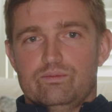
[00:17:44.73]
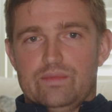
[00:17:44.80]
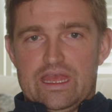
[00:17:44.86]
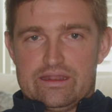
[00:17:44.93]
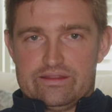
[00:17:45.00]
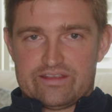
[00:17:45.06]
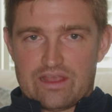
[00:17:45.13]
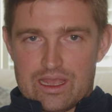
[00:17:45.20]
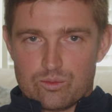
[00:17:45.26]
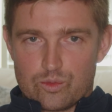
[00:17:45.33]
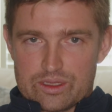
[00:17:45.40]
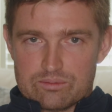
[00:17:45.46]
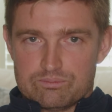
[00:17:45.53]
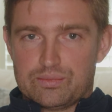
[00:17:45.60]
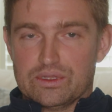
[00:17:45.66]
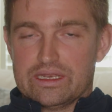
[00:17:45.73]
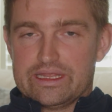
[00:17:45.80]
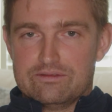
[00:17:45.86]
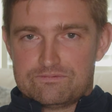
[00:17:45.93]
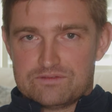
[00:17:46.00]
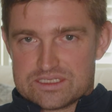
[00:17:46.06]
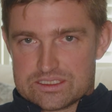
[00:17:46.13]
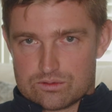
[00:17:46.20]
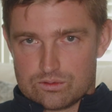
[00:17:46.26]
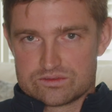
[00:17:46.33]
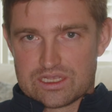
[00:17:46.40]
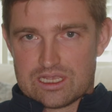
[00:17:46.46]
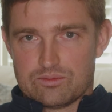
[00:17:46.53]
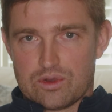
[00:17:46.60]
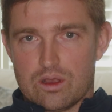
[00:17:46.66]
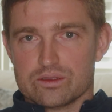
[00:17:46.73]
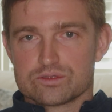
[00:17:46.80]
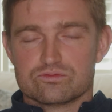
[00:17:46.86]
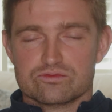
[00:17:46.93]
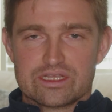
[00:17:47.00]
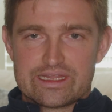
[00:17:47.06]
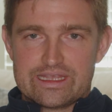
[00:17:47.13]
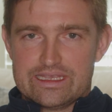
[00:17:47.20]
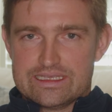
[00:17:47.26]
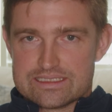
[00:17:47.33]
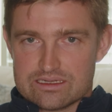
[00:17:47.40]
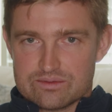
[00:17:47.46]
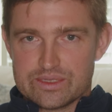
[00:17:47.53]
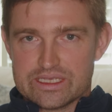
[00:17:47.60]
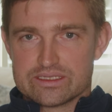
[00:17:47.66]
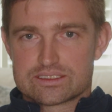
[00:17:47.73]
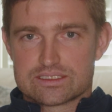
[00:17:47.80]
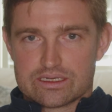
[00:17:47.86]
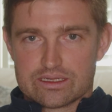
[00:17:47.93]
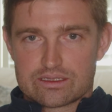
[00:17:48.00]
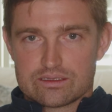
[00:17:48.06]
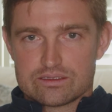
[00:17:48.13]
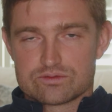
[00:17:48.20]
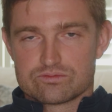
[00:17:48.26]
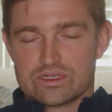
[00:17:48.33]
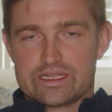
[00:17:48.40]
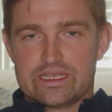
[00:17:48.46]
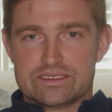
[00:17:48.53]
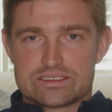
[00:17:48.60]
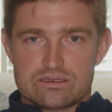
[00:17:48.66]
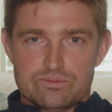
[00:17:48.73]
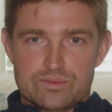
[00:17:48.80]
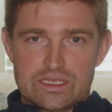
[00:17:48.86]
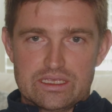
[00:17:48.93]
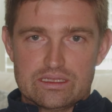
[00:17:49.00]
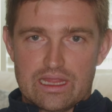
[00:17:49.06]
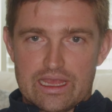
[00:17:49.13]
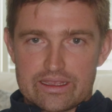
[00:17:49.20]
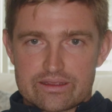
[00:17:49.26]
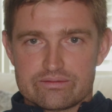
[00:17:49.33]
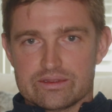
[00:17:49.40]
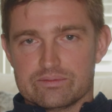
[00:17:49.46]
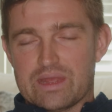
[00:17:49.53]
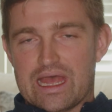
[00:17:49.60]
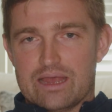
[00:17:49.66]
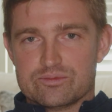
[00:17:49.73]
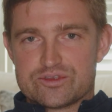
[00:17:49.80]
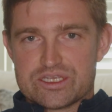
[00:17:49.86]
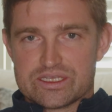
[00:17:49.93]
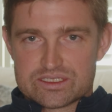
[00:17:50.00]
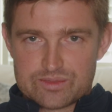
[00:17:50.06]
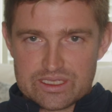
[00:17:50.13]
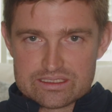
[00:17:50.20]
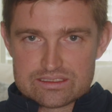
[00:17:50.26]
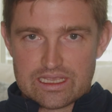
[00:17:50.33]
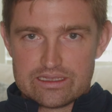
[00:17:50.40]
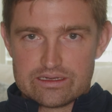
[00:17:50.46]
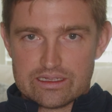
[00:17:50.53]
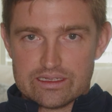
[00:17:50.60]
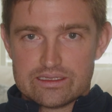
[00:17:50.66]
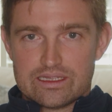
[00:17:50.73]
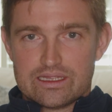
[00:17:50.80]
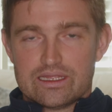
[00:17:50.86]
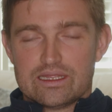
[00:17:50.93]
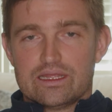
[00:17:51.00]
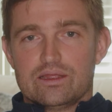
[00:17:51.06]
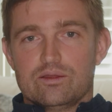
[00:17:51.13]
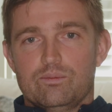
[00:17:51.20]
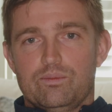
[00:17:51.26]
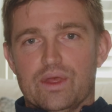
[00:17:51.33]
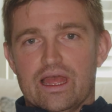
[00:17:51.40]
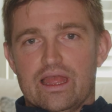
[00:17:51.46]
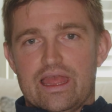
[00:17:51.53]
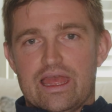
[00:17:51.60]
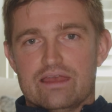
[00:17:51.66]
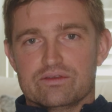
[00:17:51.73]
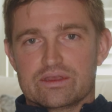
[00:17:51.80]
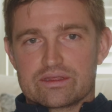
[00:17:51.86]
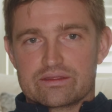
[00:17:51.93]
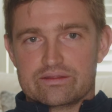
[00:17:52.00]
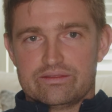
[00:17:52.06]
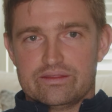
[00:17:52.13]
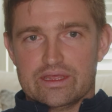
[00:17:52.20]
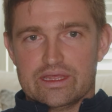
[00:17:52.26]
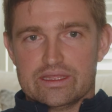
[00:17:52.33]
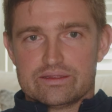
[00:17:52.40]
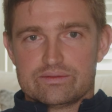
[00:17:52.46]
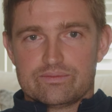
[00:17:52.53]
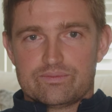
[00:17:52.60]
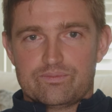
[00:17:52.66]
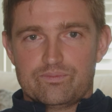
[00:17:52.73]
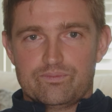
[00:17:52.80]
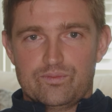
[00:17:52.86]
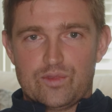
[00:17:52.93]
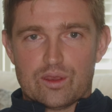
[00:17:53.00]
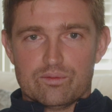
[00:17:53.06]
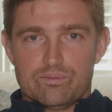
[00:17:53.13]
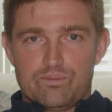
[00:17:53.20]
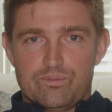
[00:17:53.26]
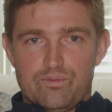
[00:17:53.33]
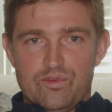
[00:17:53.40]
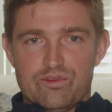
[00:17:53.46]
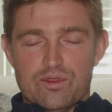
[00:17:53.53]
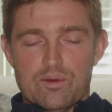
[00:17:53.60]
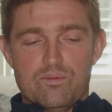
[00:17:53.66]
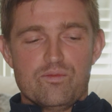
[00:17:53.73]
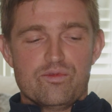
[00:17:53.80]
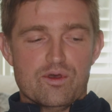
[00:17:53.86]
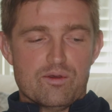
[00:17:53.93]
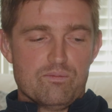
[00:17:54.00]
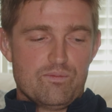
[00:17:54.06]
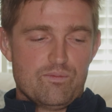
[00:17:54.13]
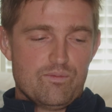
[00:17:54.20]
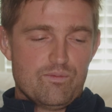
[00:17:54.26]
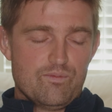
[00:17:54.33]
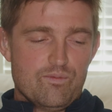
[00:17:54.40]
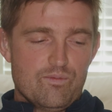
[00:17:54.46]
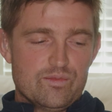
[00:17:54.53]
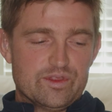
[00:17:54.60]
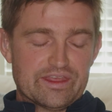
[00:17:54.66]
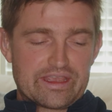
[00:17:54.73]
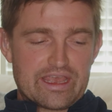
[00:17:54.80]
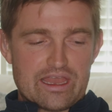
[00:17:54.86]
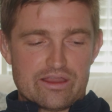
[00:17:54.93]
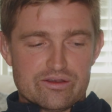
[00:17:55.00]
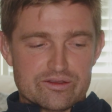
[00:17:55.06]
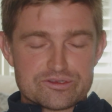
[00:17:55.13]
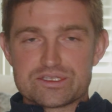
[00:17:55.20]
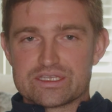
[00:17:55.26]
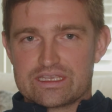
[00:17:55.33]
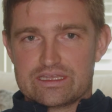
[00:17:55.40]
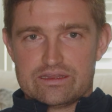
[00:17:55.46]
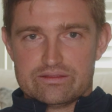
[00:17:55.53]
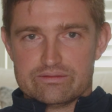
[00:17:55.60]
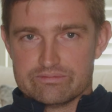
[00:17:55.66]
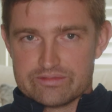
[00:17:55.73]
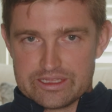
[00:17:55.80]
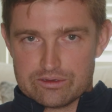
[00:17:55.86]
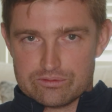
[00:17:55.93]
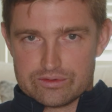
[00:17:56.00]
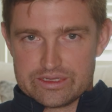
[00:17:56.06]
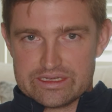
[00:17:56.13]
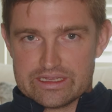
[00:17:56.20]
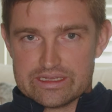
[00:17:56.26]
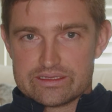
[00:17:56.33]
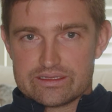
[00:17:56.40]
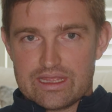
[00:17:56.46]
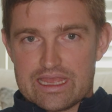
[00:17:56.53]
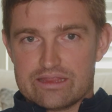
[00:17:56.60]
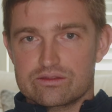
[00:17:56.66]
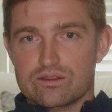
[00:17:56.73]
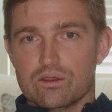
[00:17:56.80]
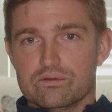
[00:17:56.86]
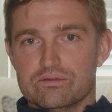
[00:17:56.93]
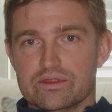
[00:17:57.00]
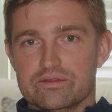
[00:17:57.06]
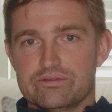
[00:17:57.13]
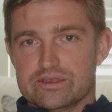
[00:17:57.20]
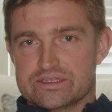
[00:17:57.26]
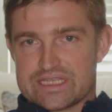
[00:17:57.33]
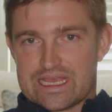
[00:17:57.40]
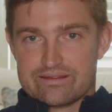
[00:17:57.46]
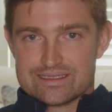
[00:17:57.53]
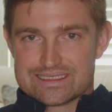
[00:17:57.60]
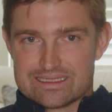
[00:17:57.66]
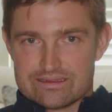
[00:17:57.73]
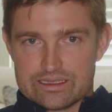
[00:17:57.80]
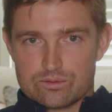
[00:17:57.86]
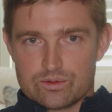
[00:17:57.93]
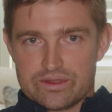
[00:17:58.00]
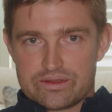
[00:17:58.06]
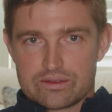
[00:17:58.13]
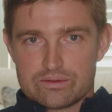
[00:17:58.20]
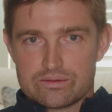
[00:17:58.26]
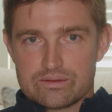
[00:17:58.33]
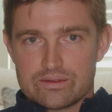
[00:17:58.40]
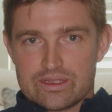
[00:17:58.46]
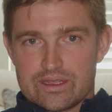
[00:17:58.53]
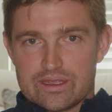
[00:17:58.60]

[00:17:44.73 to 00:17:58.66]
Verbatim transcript: At a time when belief is at all-time low, it's really easy to be a cynic. It's really easy to be like the armchair spectator, but having the you know the the the courage to get in the arena and know that there's others in there with you